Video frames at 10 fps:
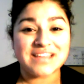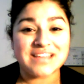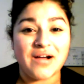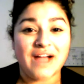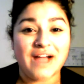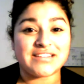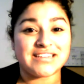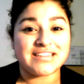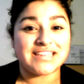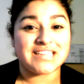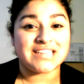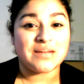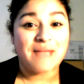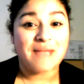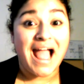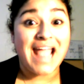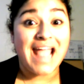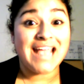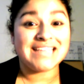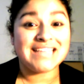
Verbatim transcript: so I'll talk to you guys later. Bye!